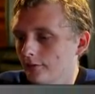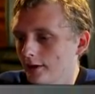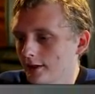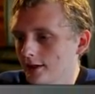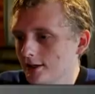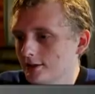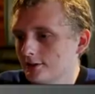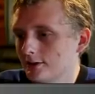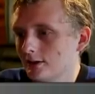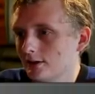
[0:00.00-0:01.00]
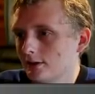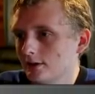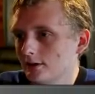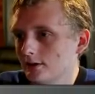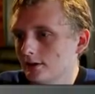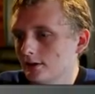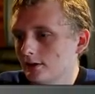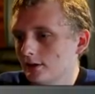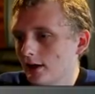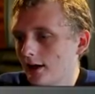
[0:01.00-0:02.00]
Then eat it.
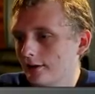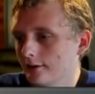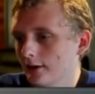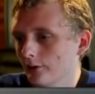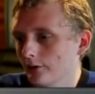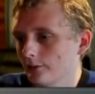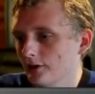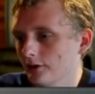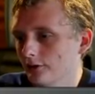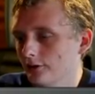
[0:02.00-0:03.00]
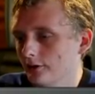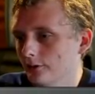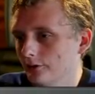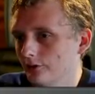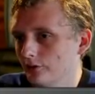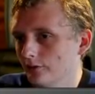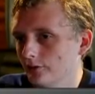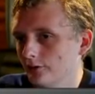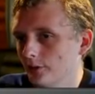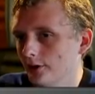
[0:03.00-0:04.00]
Highly doubt we're going to be able to deal with his
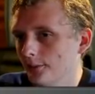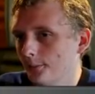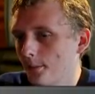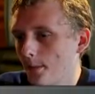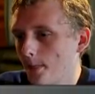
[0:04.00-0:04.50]
Griffin spam.